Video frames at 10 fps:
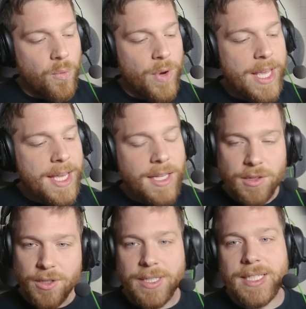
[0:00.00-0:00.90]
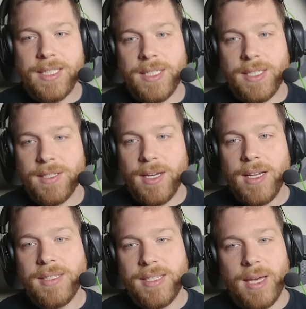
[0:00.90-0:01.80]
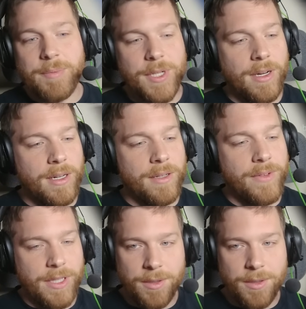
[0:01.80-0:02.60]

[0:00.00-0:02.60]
We looked into this concept of